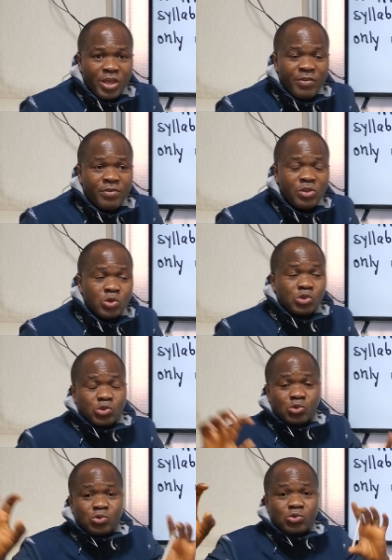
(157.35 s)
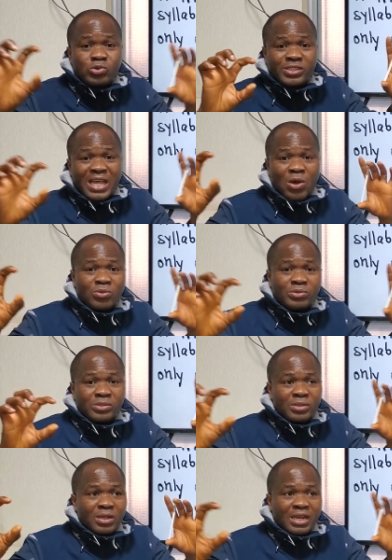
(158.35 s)
even though two sound
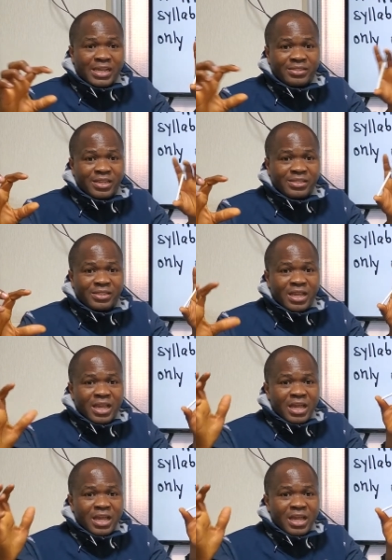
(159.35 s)
letters